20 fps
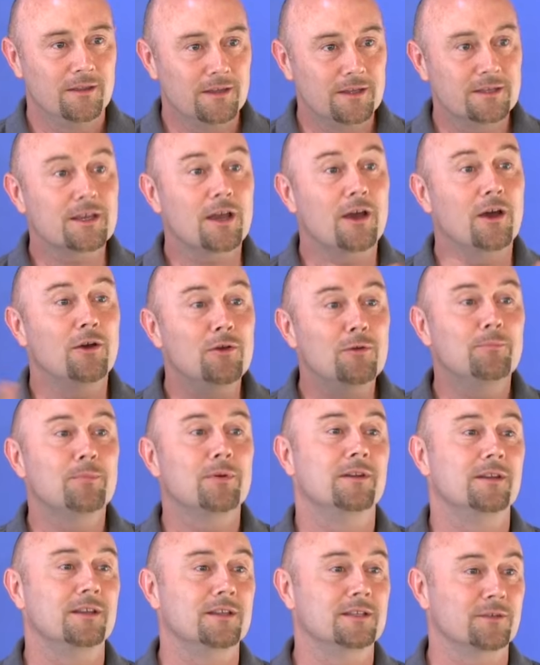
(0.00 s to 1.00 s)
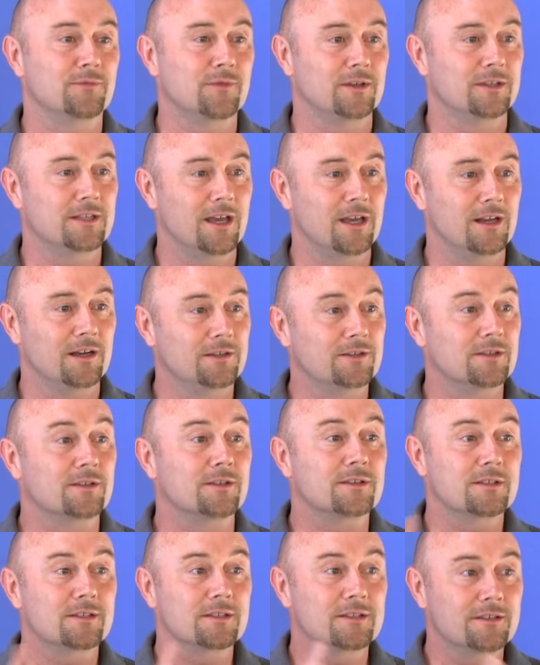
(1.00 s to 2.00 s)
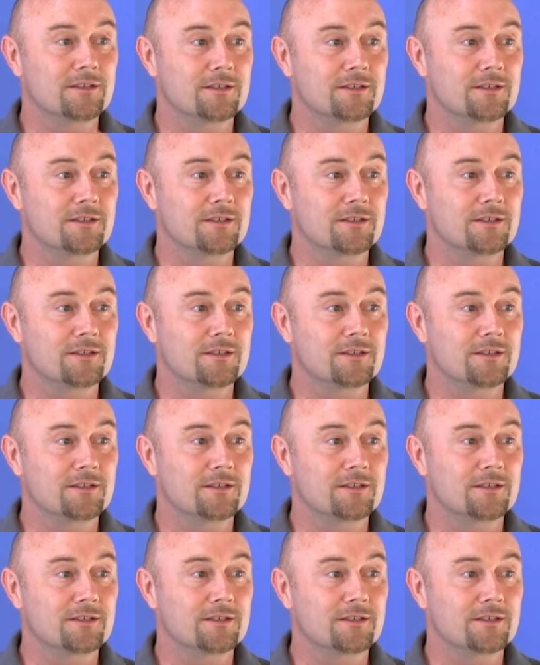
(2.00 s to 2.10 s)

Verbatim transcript: this openness of intelligence